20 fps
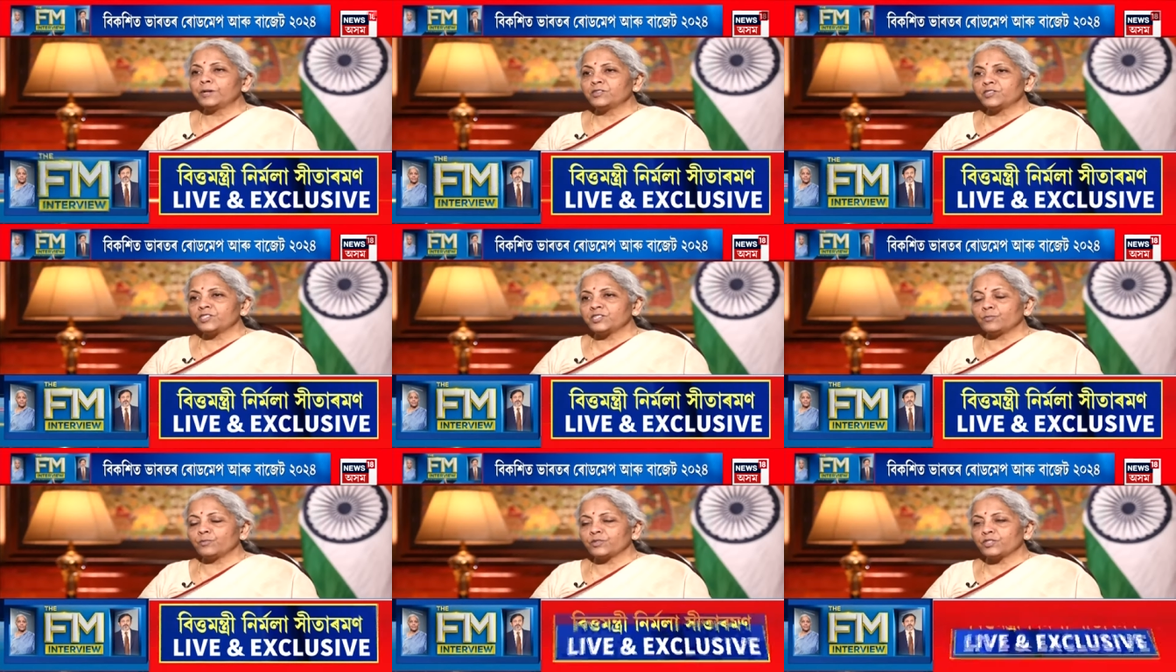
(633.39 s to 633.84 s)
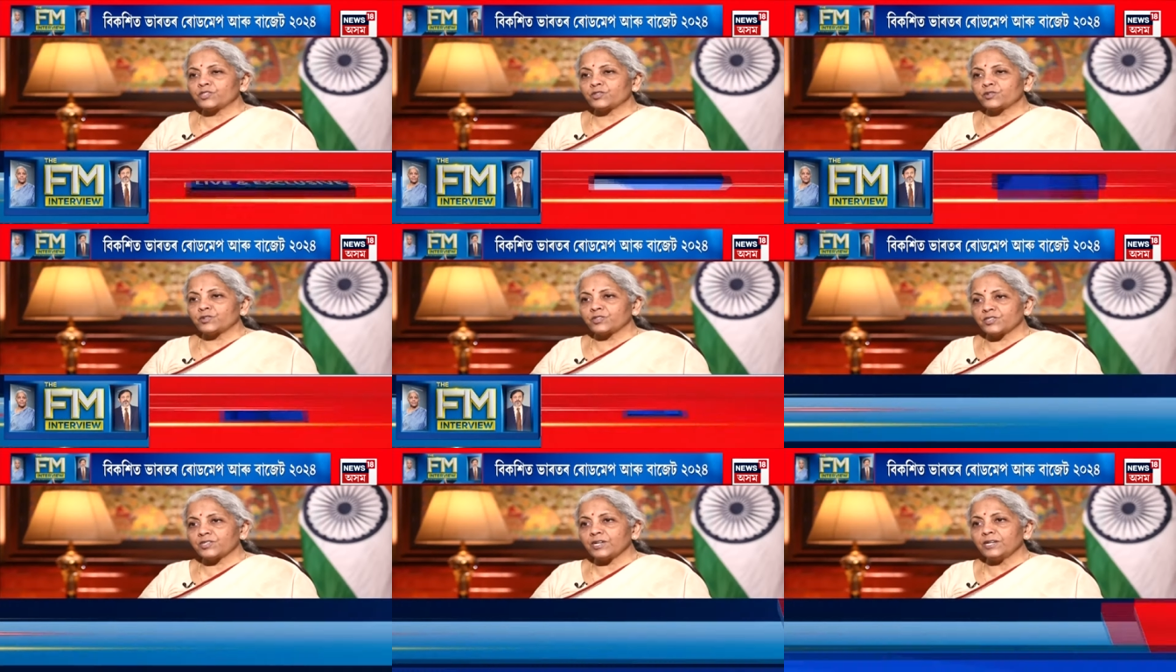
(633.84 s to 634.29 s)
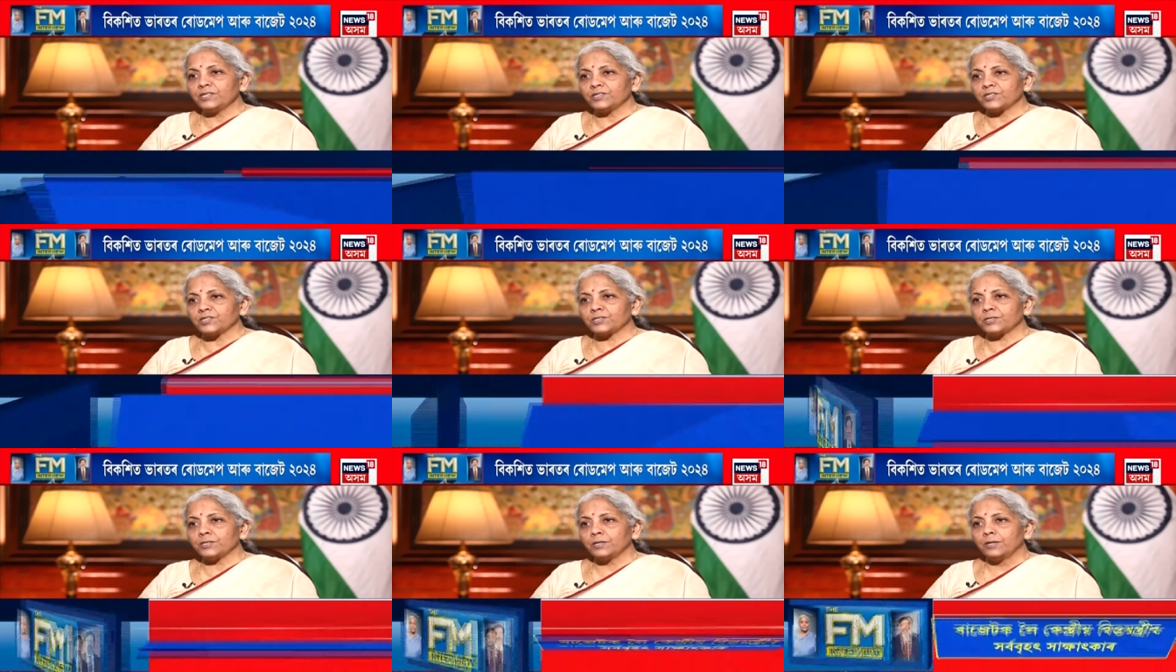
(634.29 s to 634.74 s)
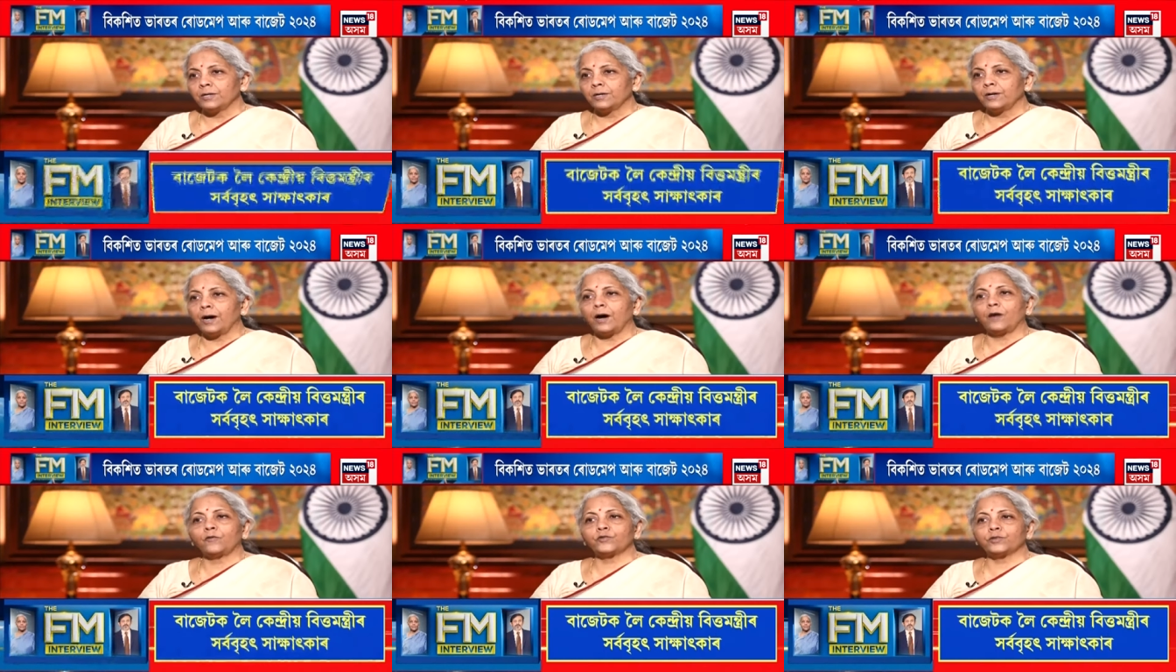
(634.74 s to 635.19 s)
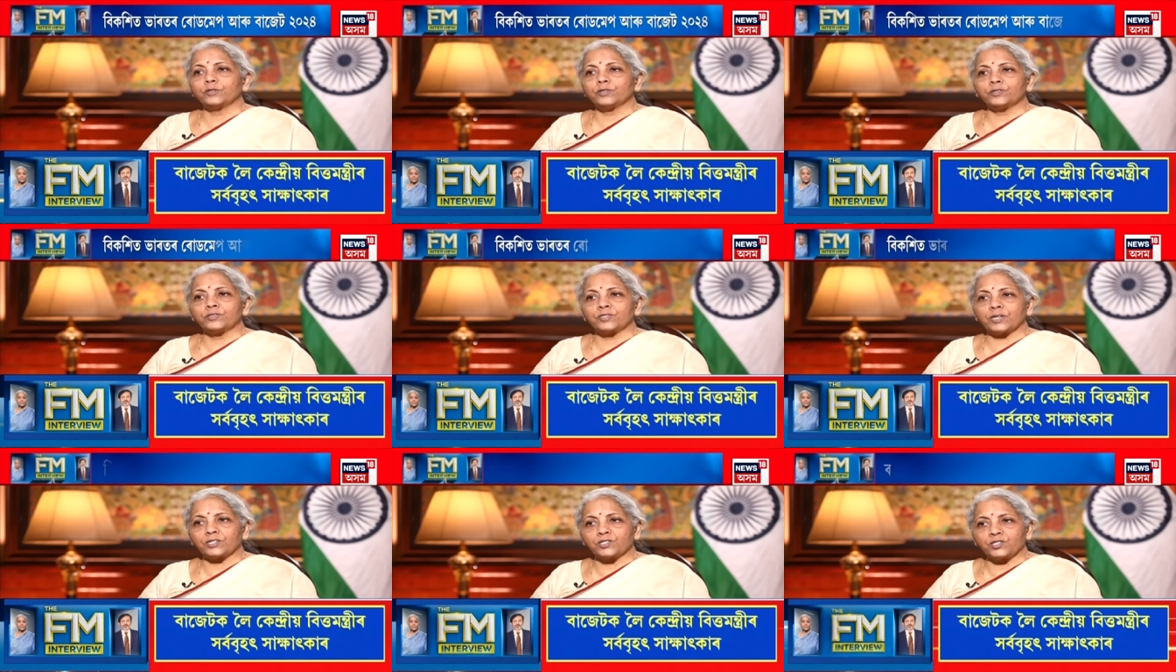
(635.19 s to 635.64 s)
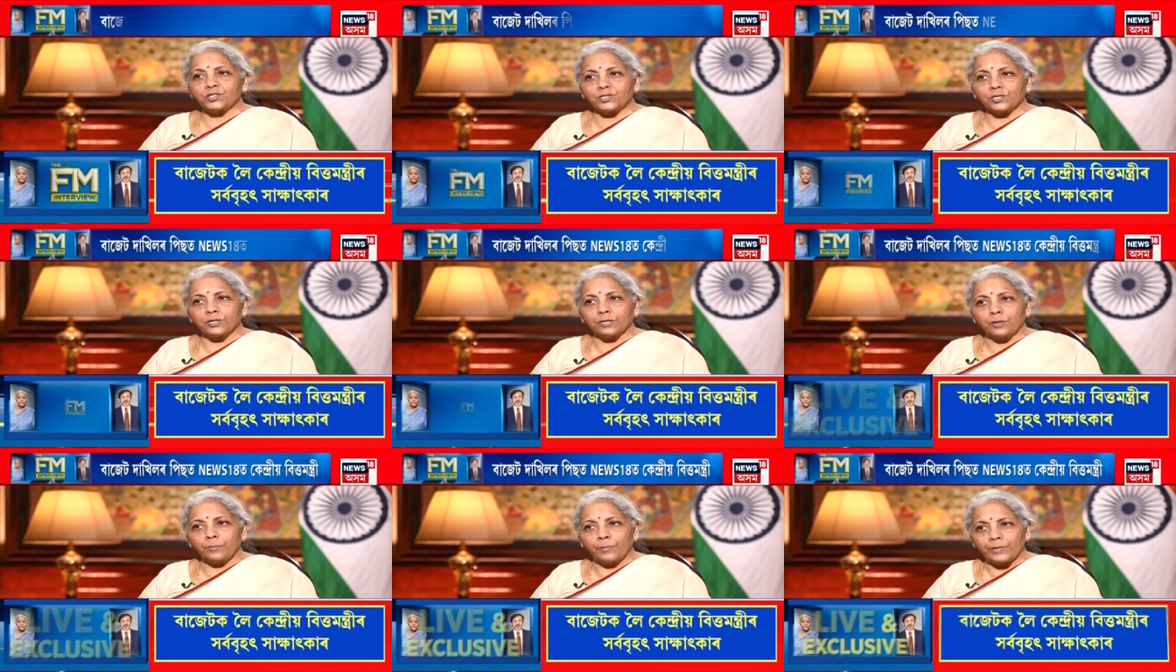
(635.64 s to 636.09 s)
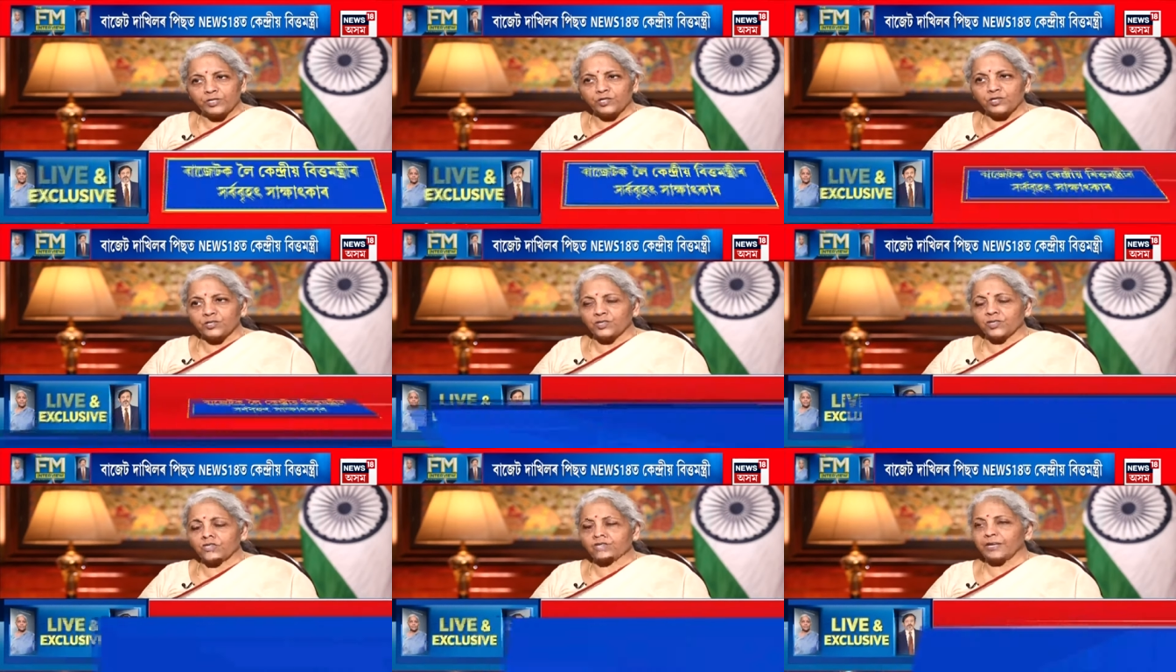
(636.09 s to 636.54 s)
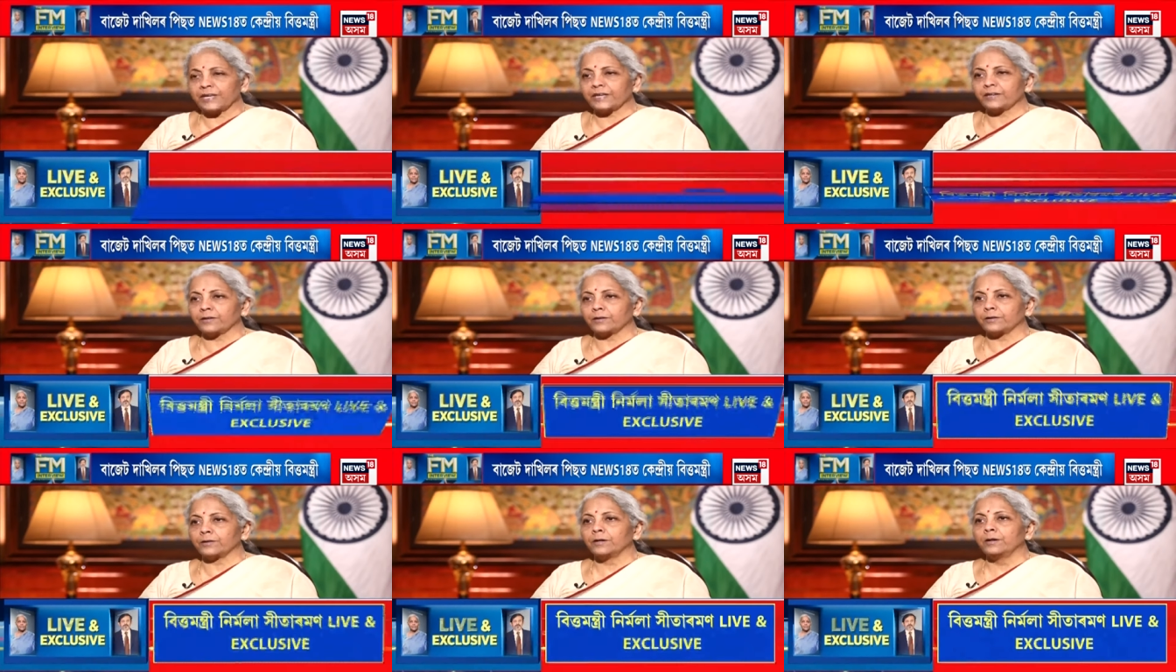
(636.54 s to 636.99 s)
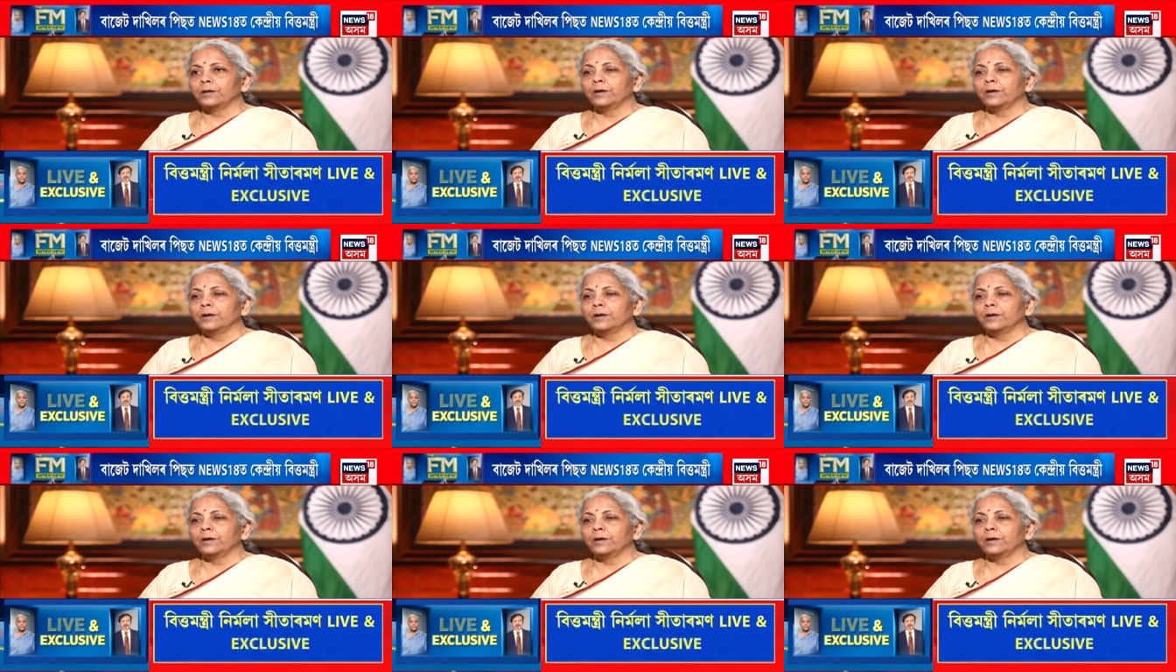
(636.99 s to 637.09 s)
which results after such uh, measures are taken.